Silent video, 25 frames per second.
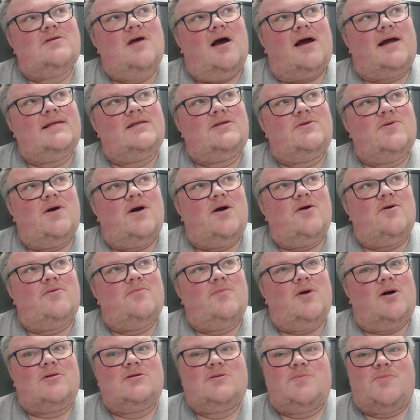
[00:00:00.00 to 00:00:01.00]
I do own
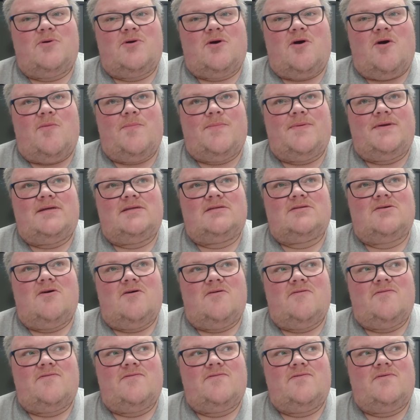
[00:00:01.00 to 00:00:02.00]
multiple copies
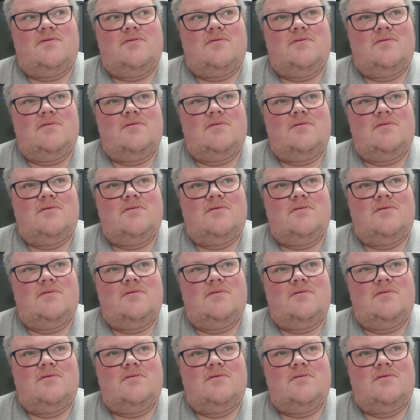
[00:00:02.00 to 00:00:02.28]
of